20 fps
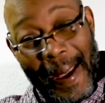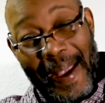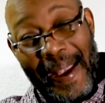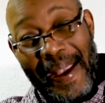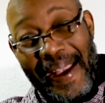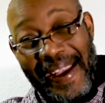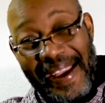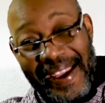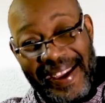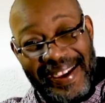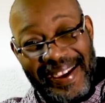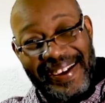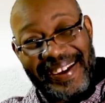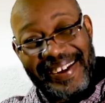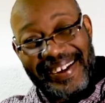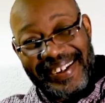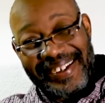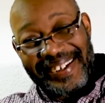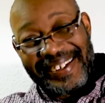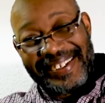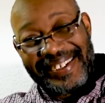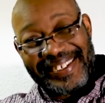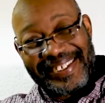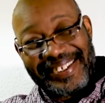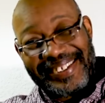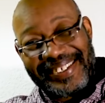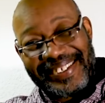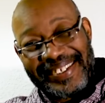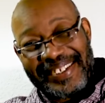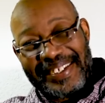You can't laugh at
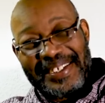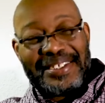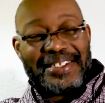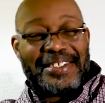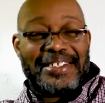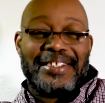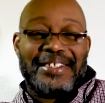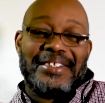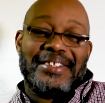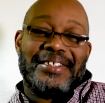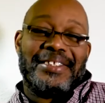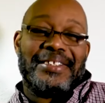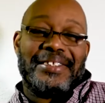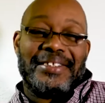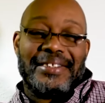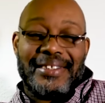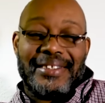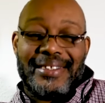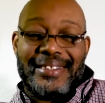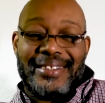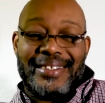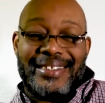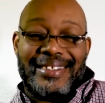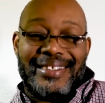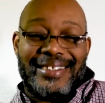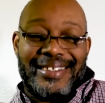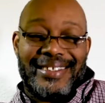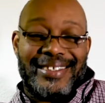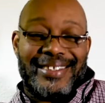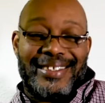them now. They rookies. They
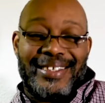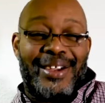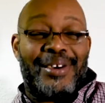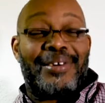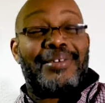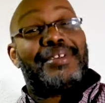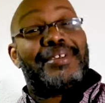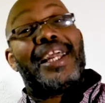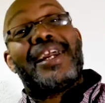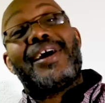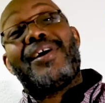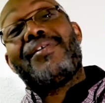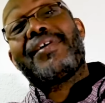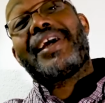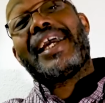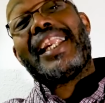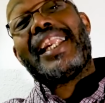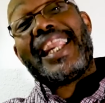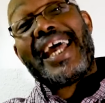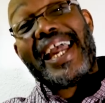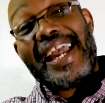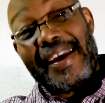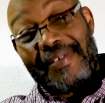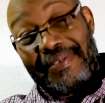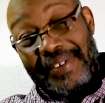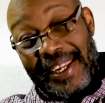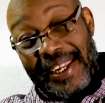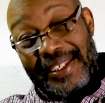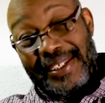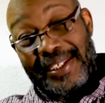don't know nobody. Oh, they gonna get
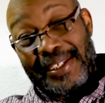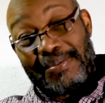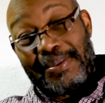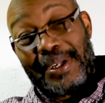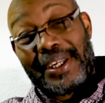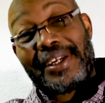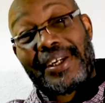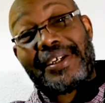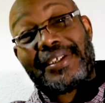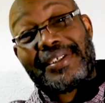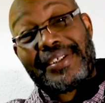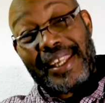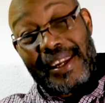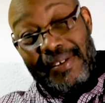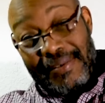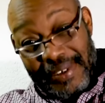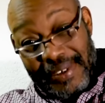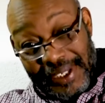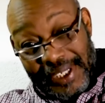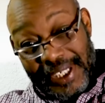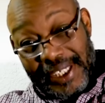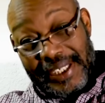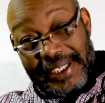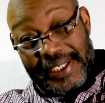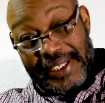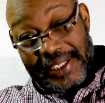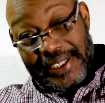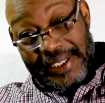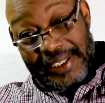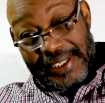laughed at just because they
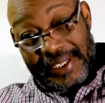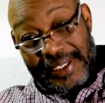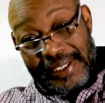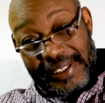rookies.